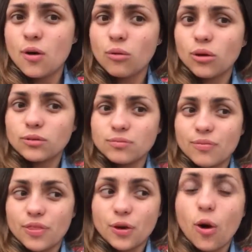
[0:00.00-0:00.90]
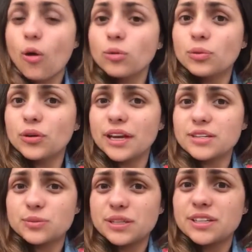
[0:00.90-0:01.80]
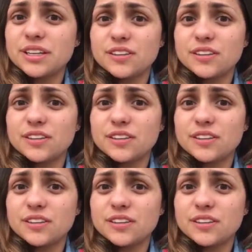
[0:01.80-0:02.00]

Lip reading: well, the whole book is written in